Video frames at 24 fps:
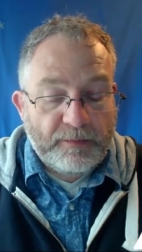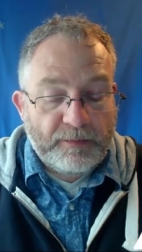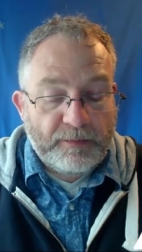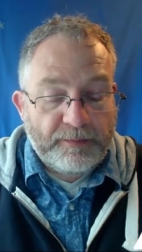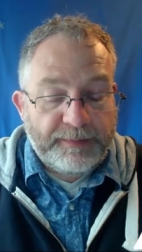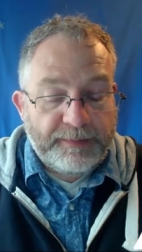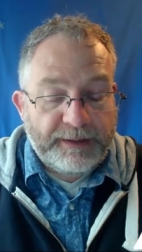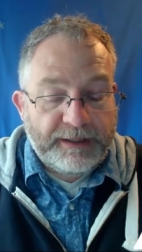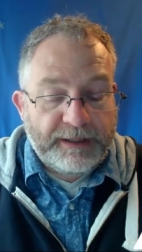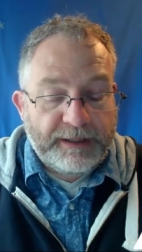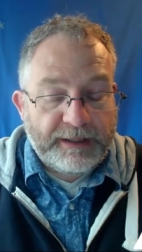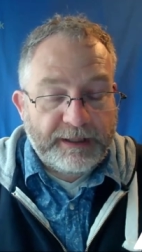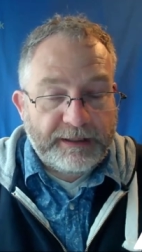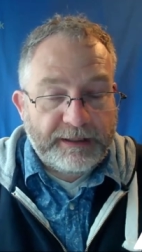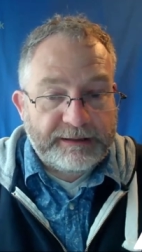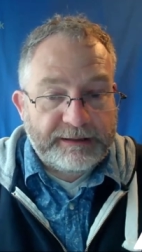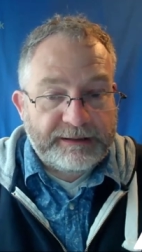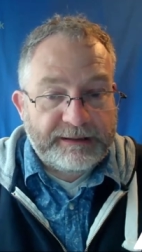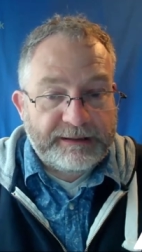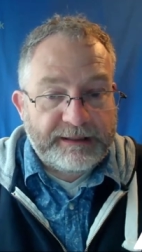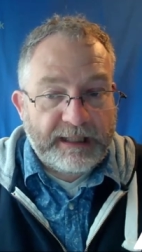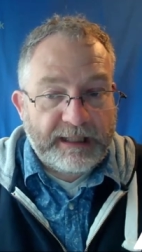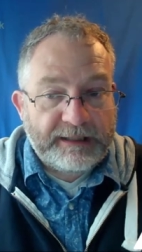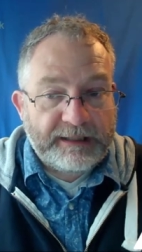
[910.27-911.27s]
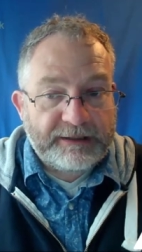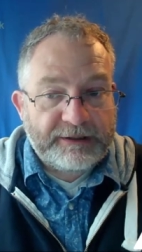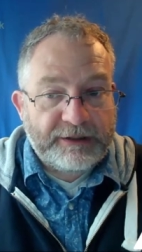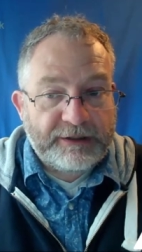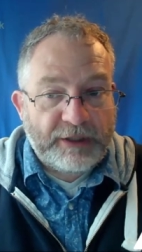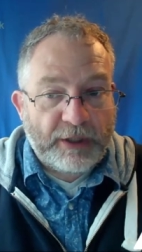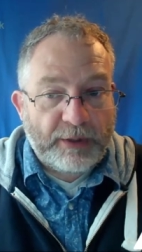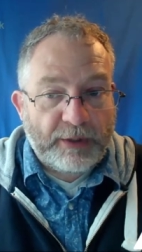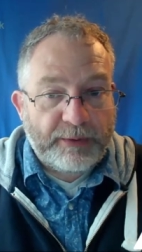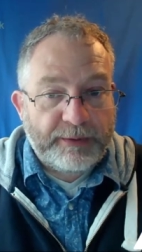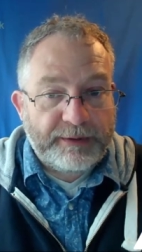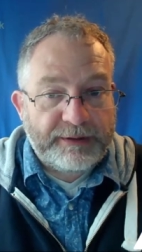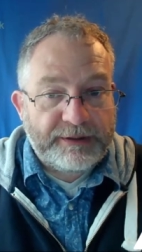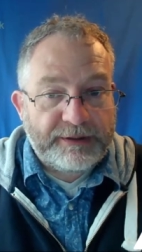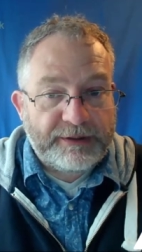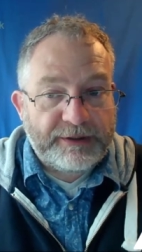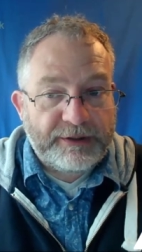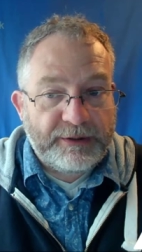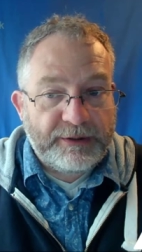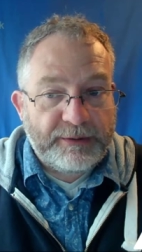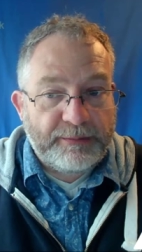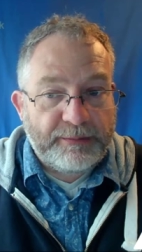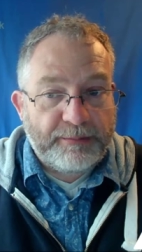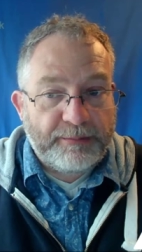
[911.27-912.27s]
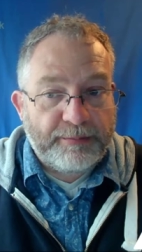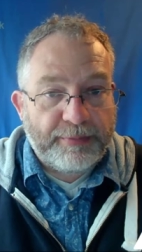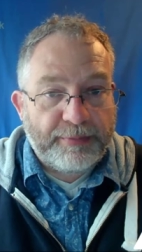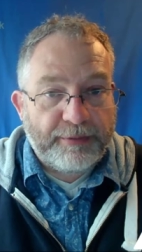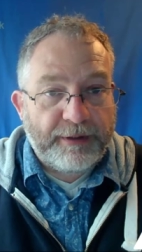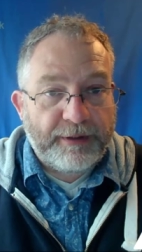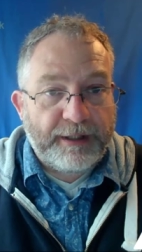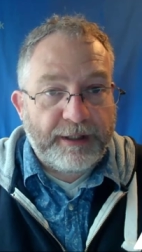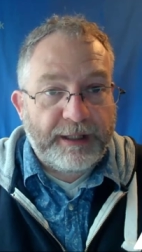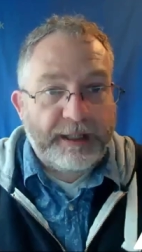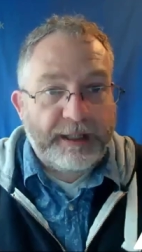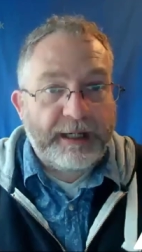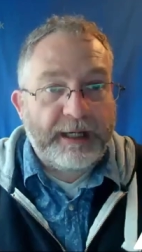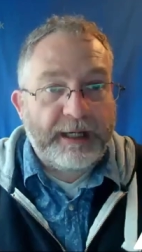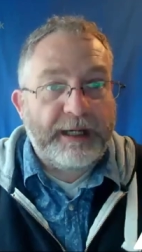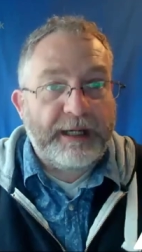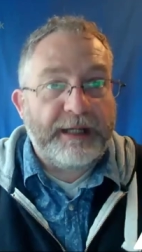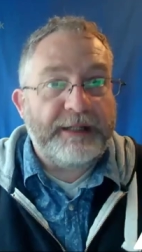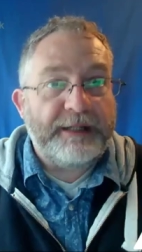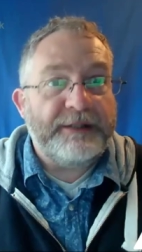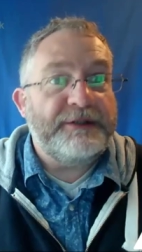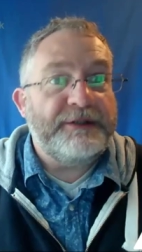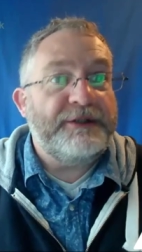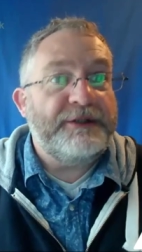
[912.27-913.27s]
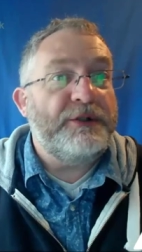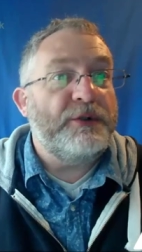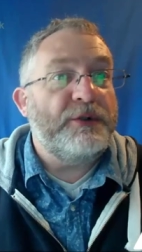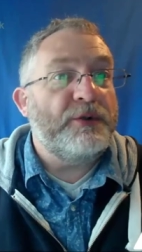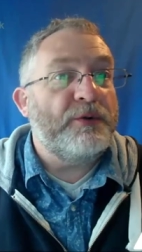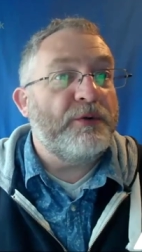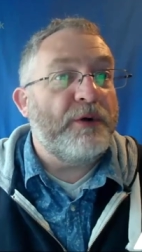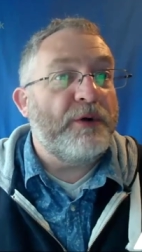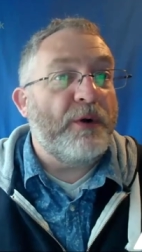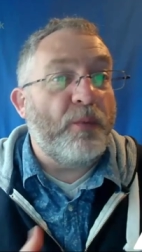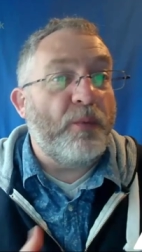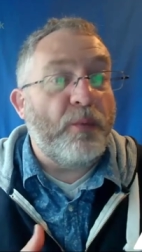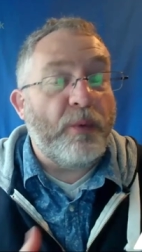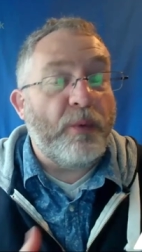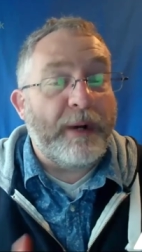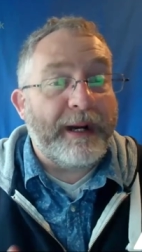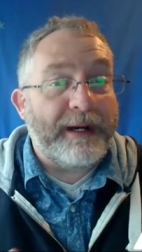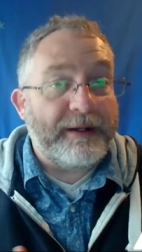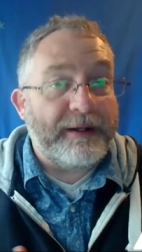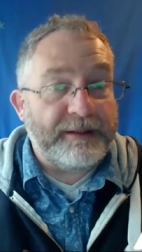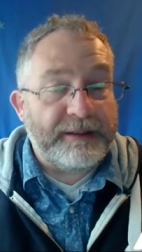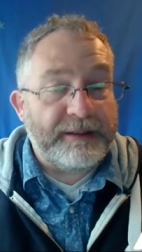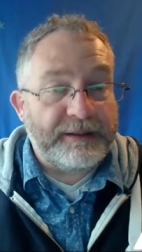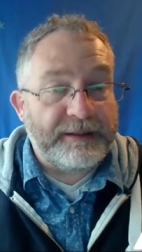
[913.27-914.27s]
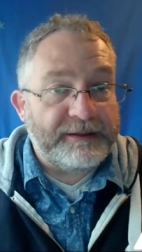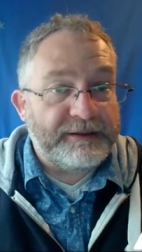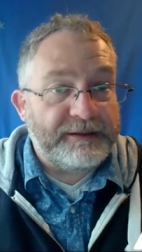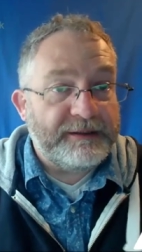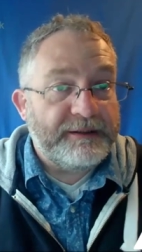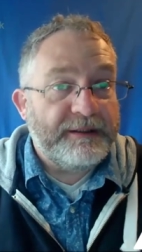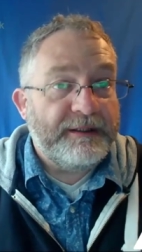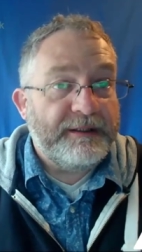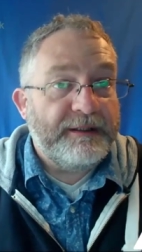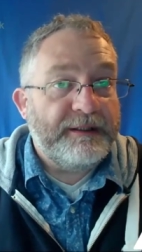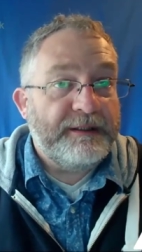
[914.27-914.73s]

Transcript: Because that's going to bring it into your awareness.